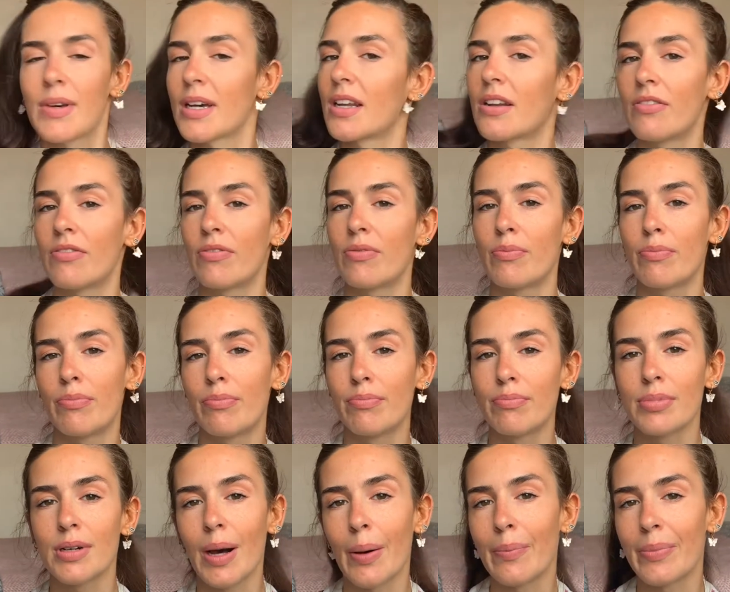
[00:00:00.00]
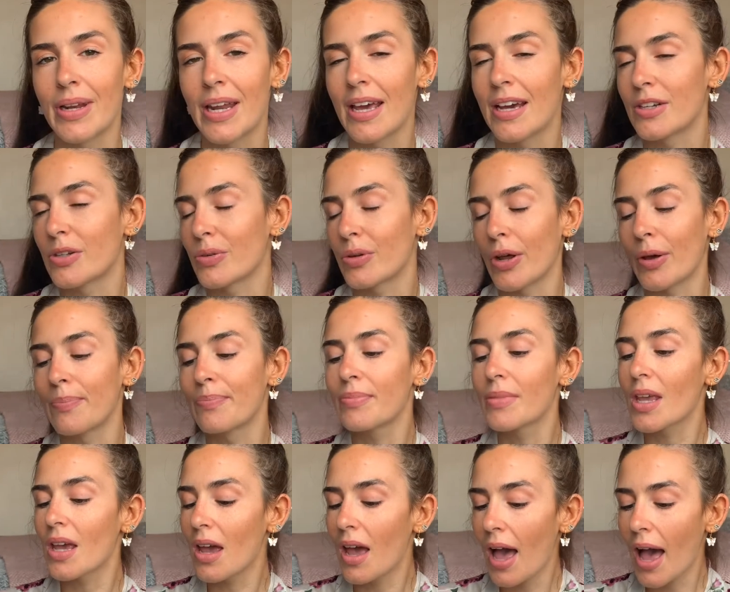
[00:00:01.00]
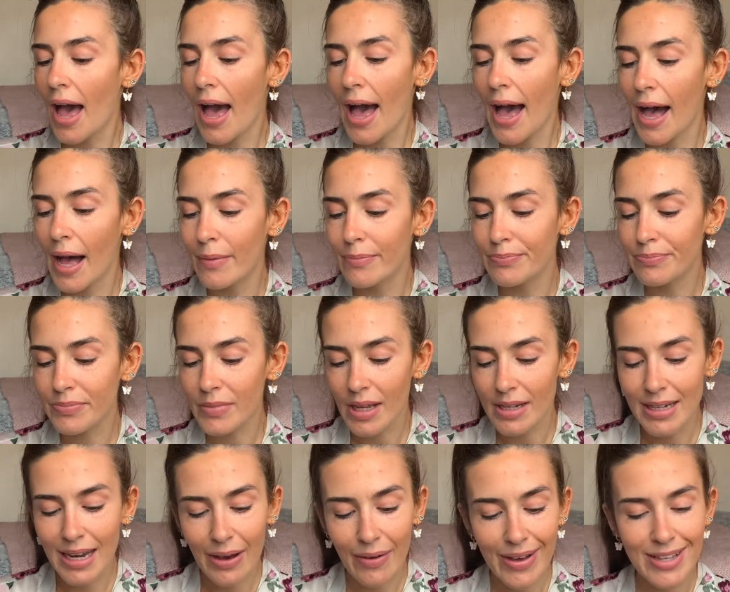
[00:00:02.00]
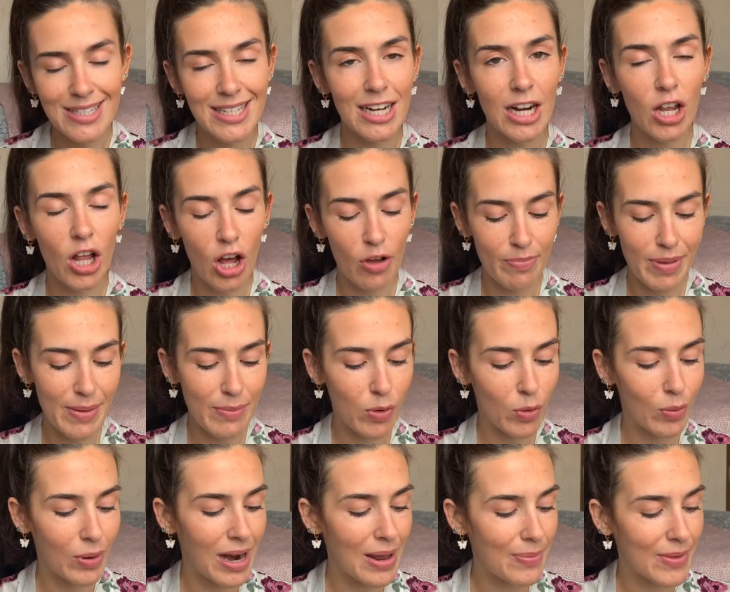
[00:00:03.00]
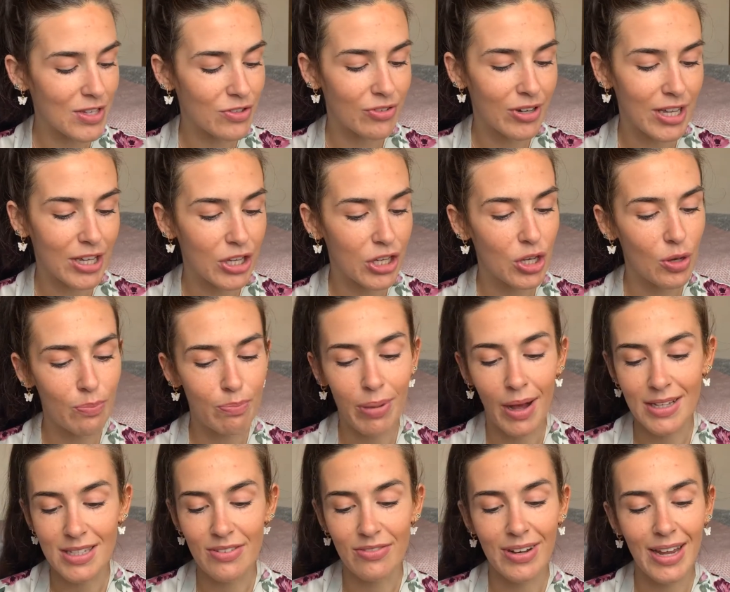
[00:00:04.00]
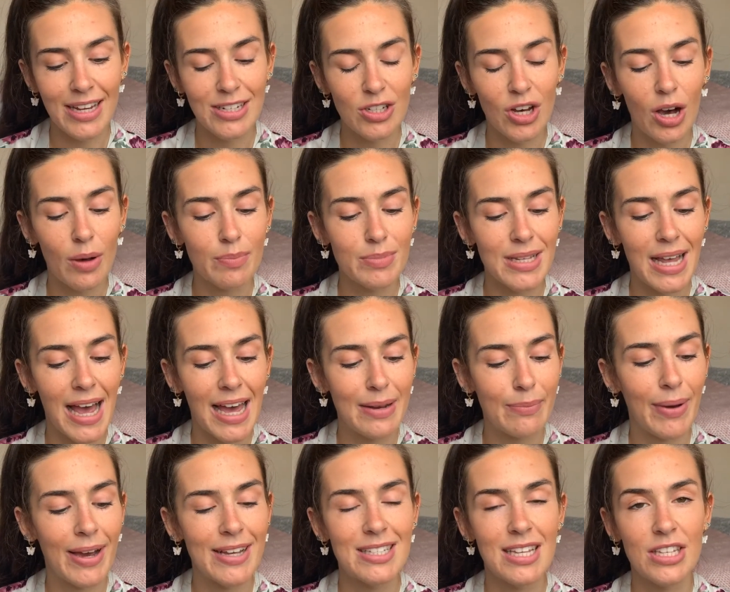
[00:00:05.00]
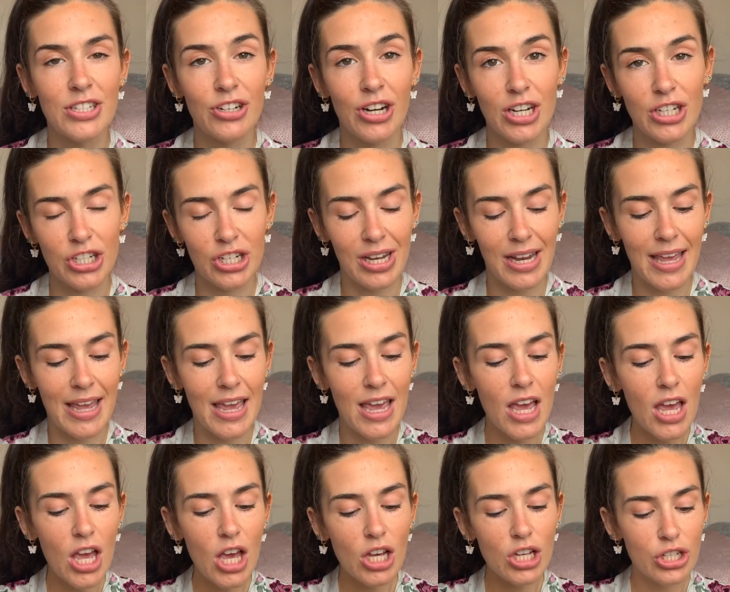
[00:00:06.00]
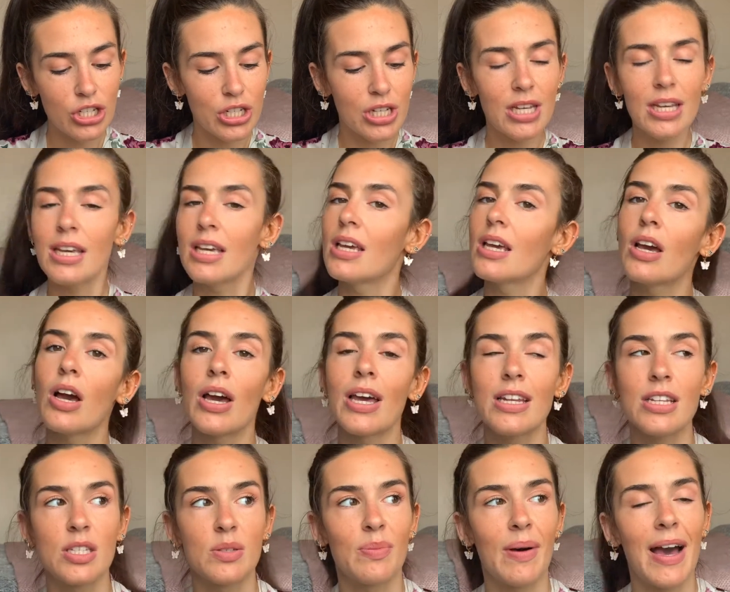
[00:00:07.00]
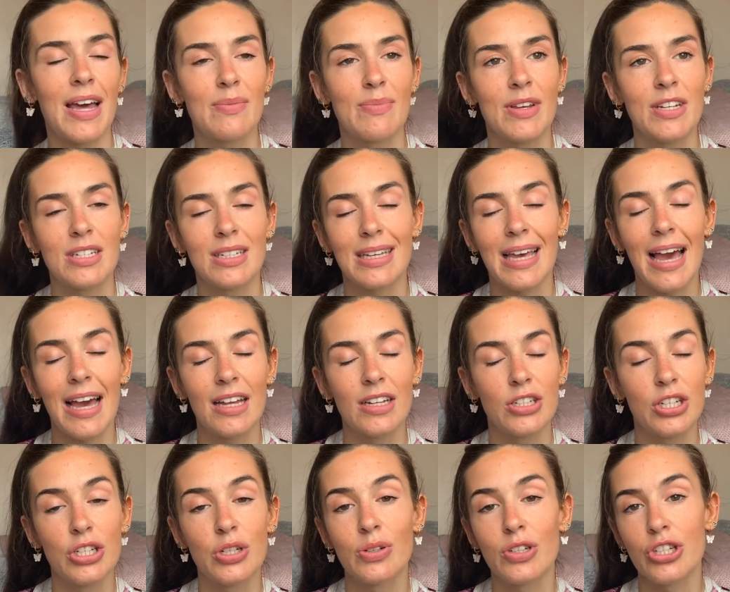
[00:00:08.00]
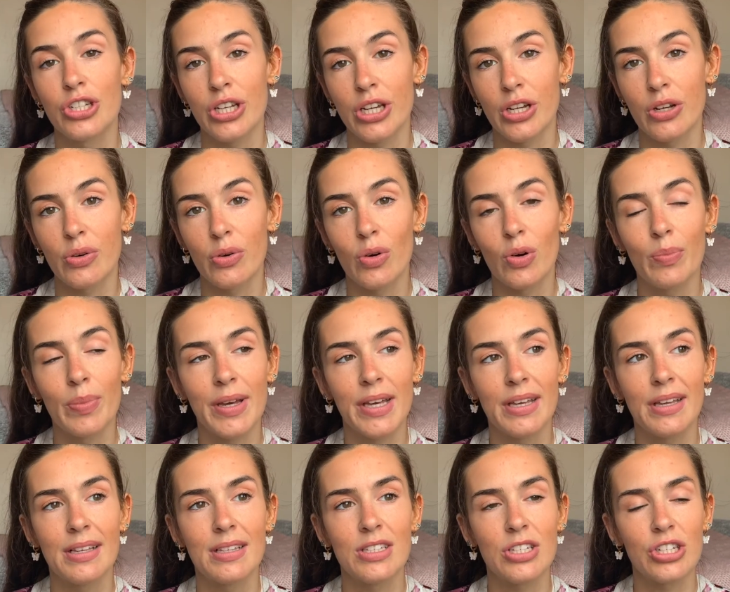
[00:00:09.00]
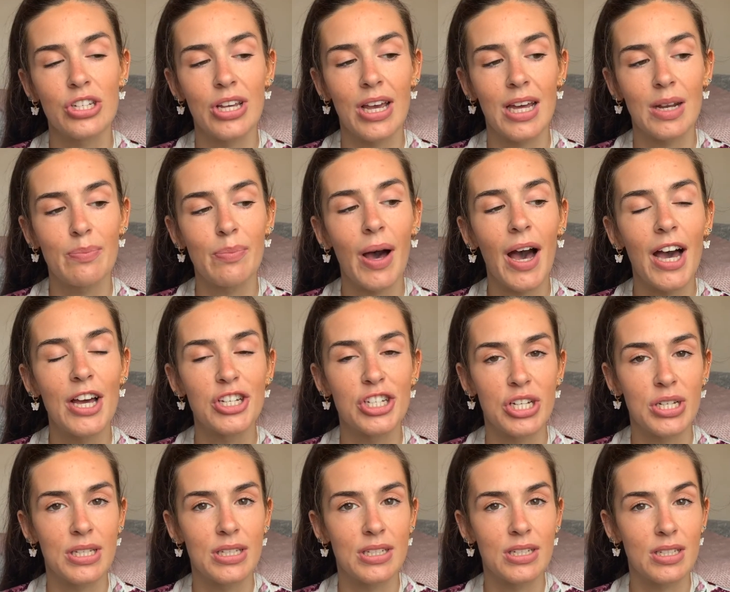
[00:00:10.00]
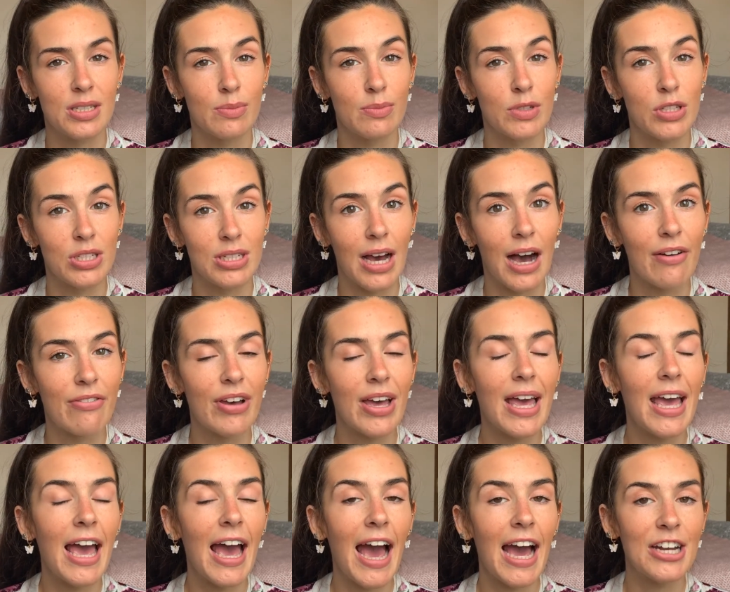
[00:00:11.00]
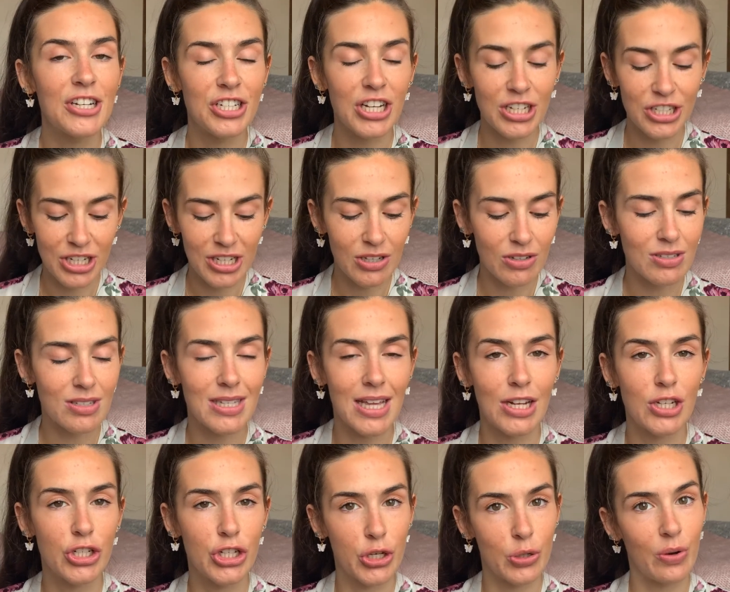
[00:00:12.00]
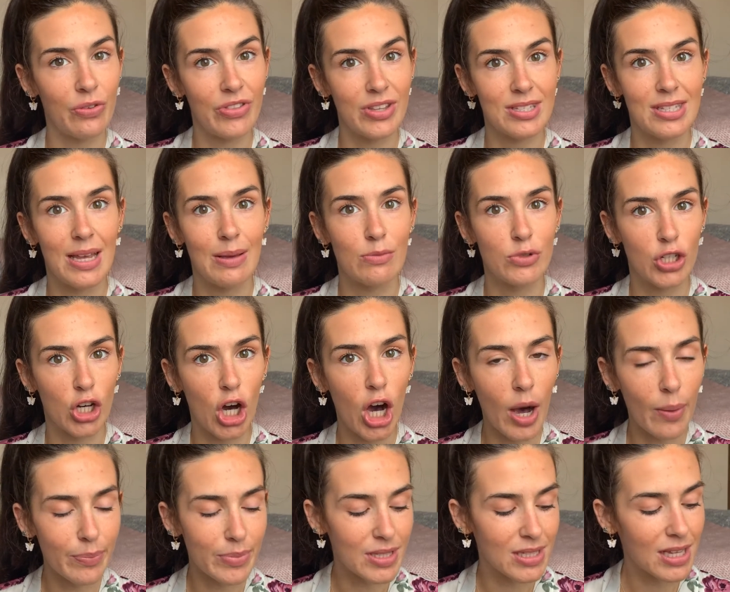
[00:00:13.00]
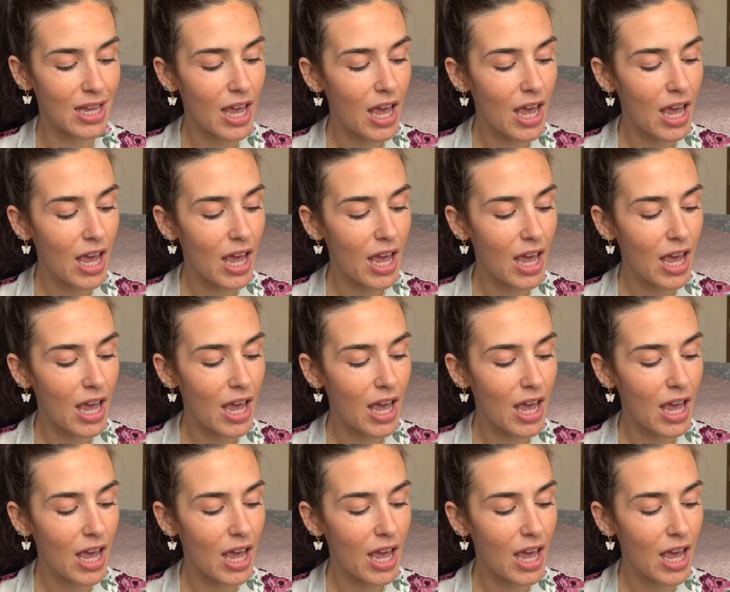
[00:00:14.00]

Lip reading: kind of company, I don't know. Now I've seen a lot of people wearing these really cute butterfly tops, and my sister actually, she inspired me to do a SHEIN haul because she had purchased some stuff, and she actually got sent two of the same tops.